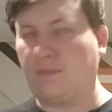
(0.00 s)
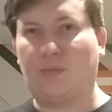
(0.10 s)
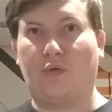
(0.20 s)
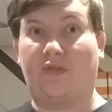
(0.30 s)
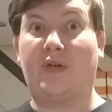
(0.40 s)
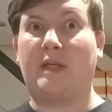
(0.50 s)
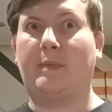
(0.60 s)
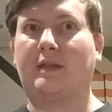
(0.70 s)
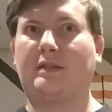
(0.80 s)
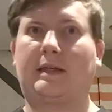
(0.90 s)
I bought 3
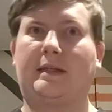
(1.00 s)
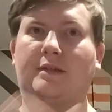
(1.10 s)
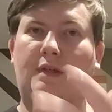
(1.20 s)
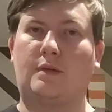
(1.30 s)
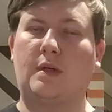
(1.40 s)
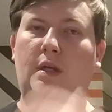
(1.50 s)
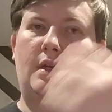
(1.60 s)
basically, so